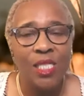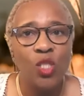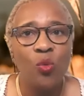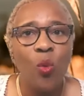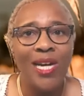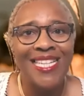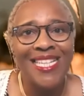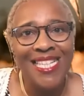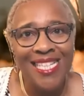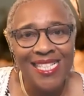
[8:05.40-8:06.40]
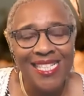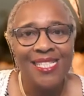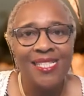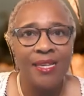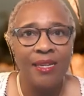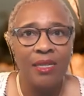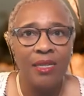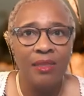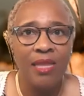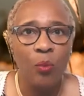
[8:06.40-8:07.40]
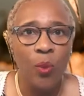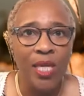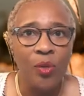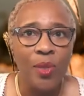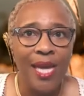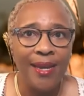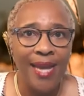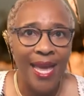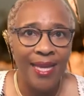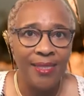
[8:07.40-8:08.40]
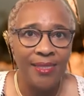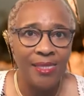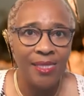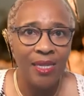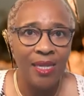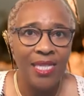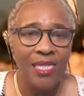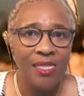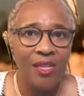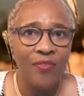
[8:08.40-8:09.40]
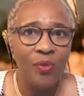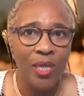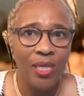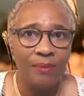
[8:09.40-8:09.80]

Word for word: to what is that we create angst and suffering.